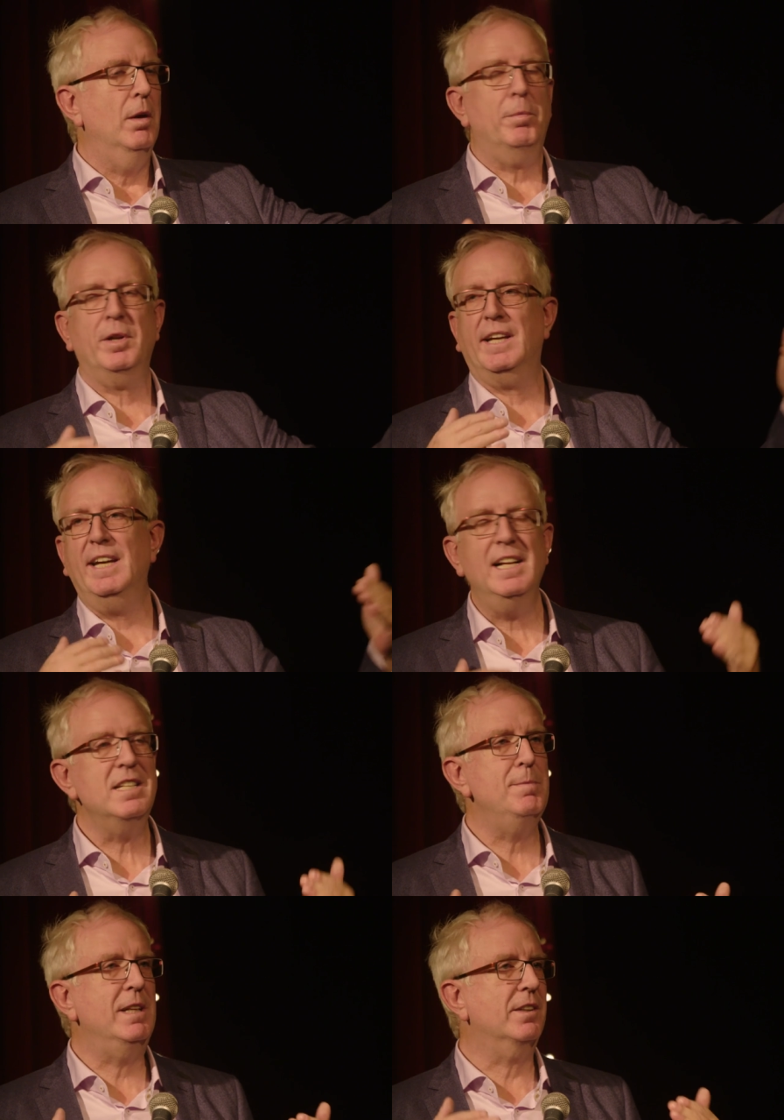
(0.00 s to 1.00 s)
But it
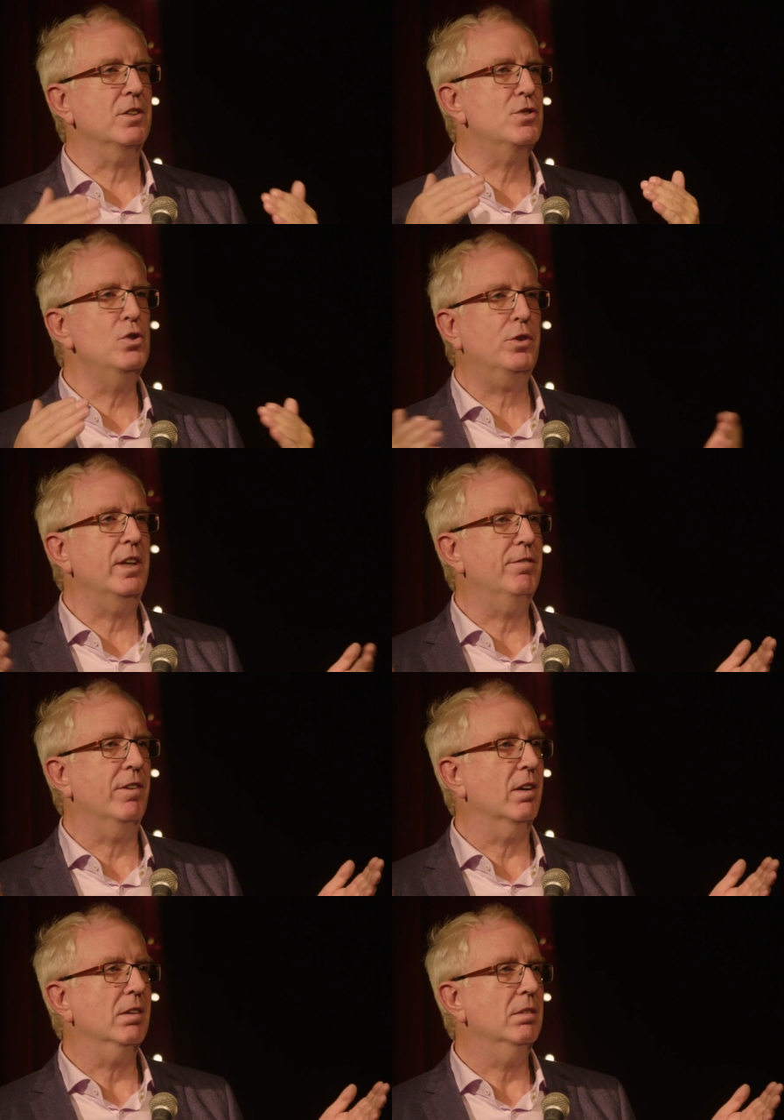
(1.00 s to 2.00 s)
kills me that there's nothing
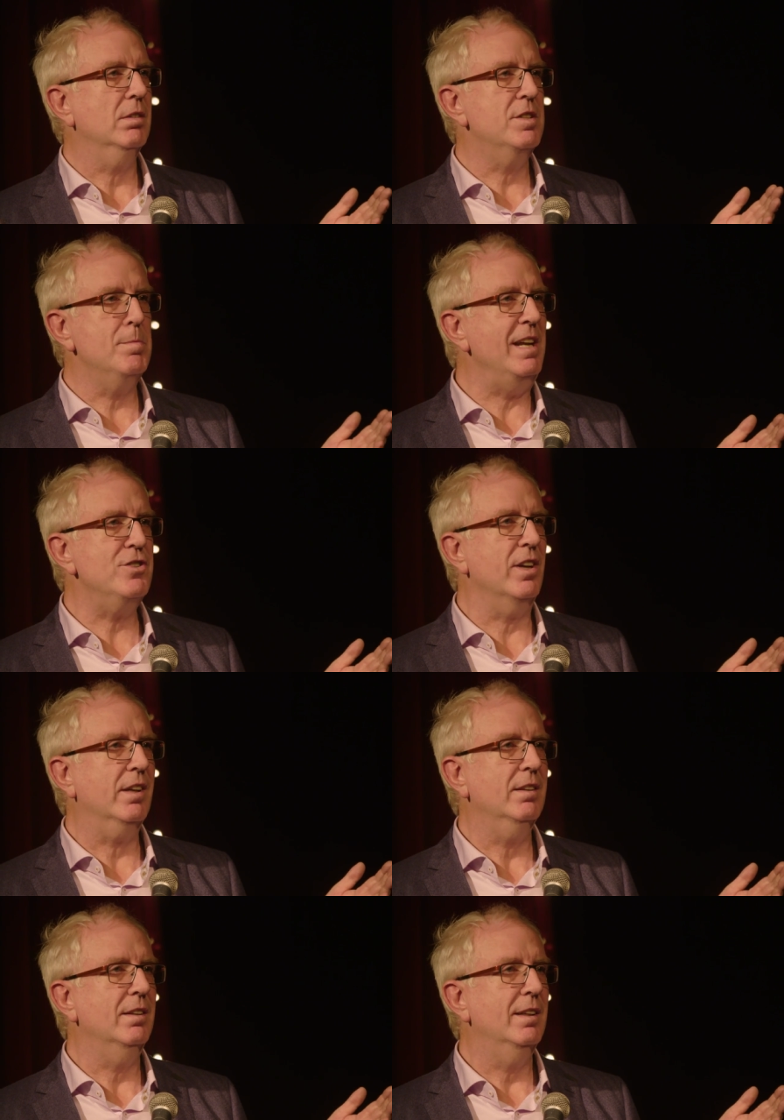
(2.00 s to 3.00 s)
for dementia.
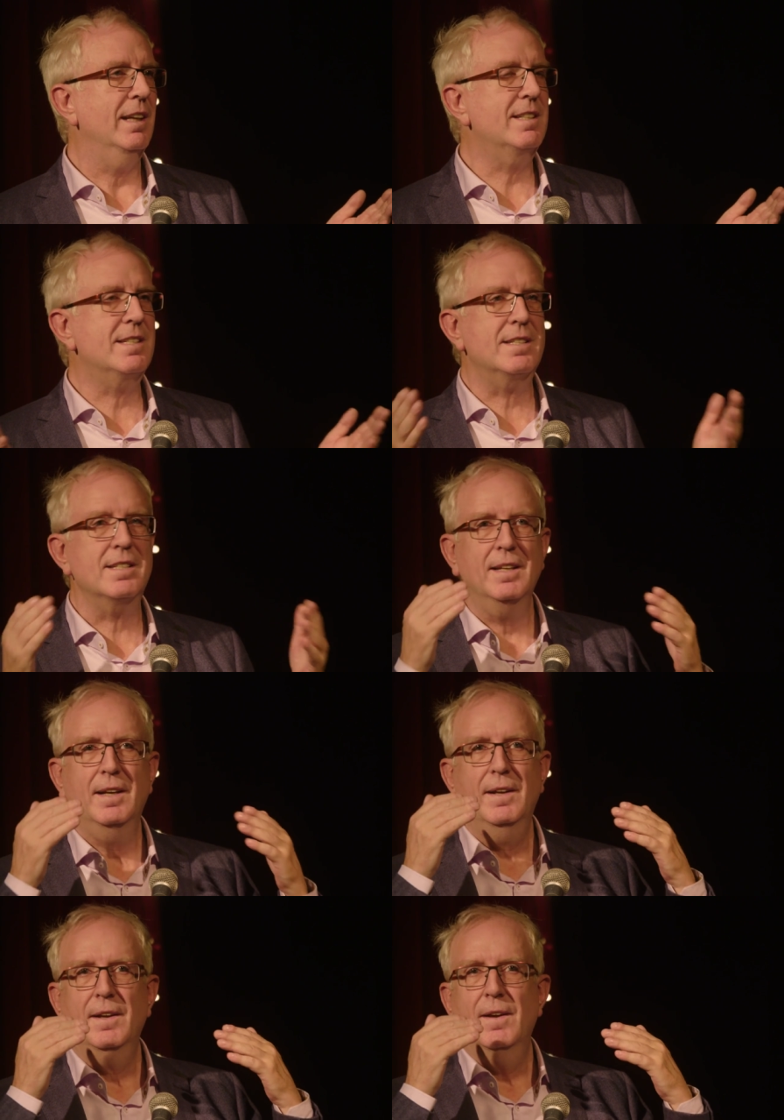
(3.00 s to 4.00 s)
It's
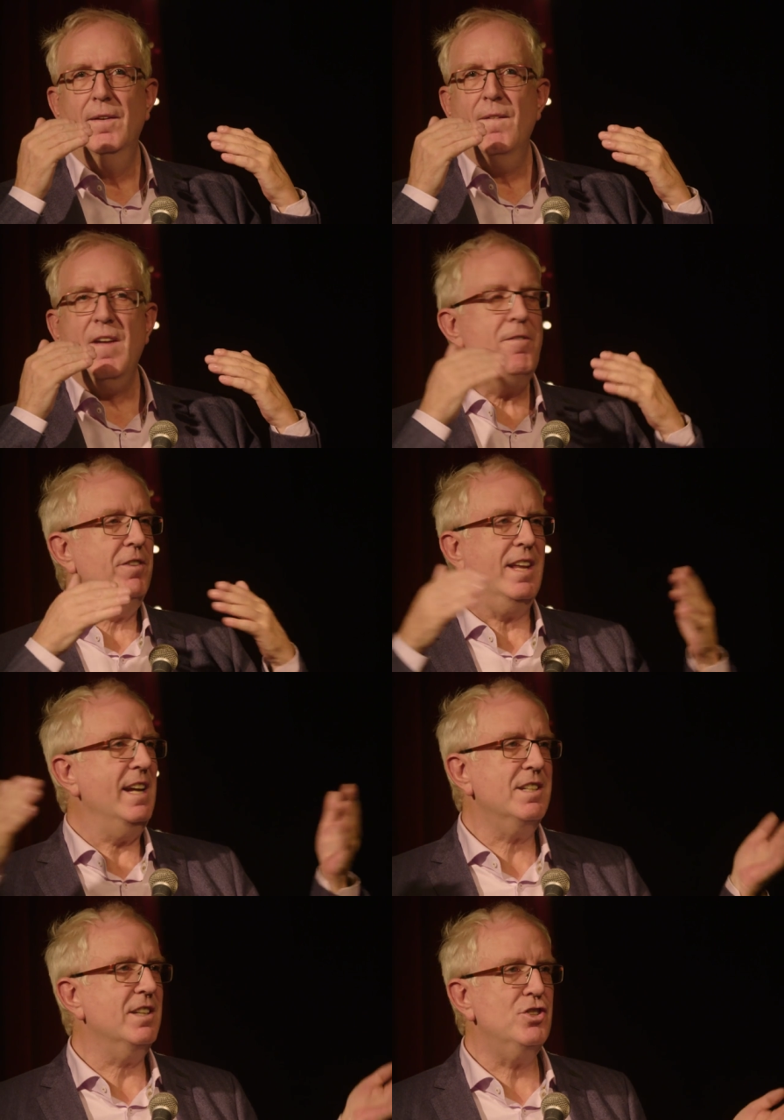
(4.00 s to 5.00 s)

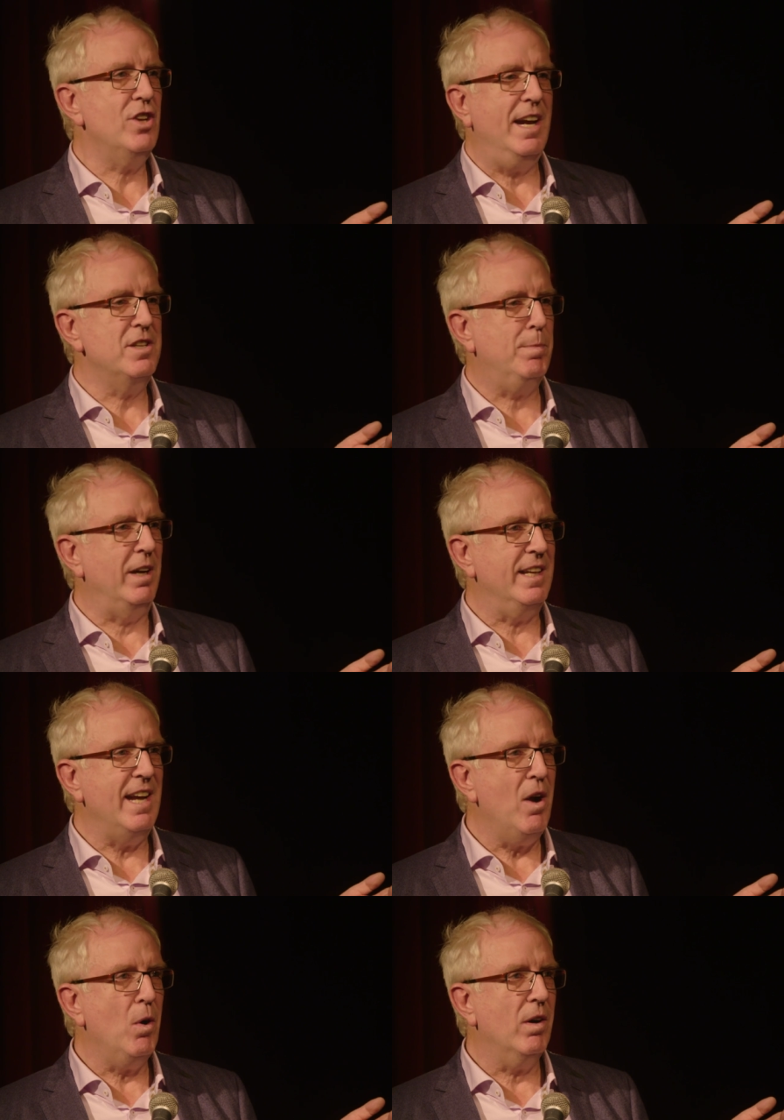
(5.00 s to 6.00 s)
everything's can change by
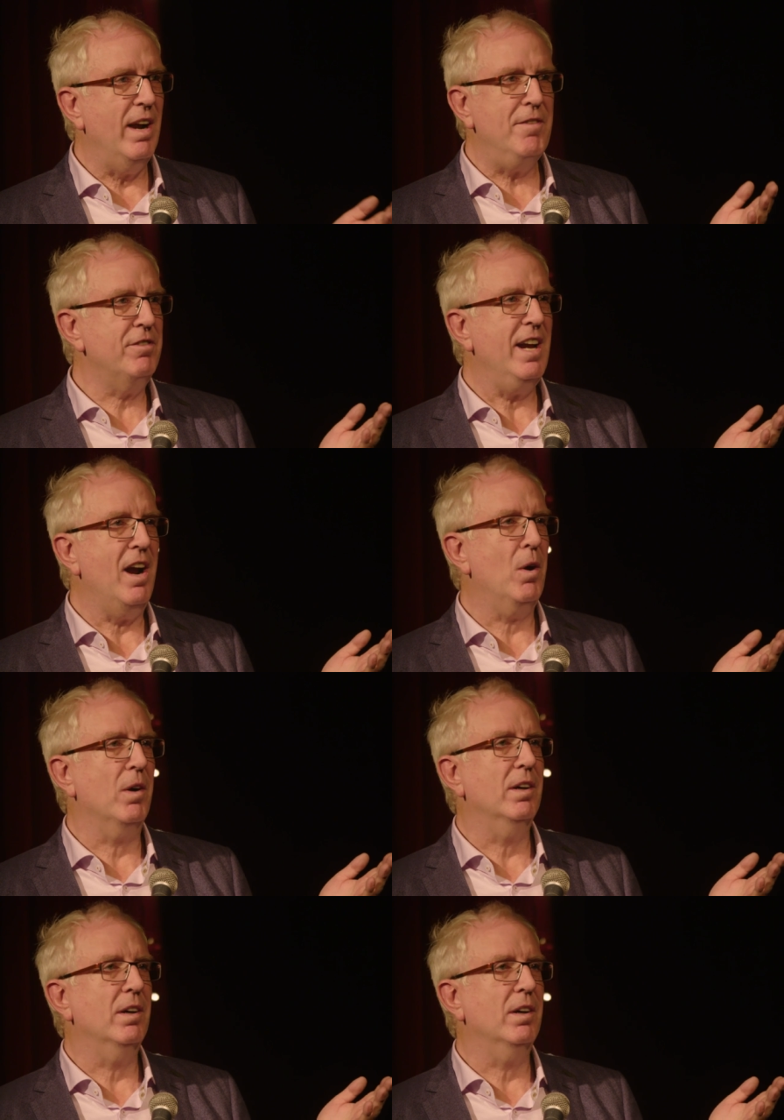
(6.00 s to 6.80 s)
the hour, every hour,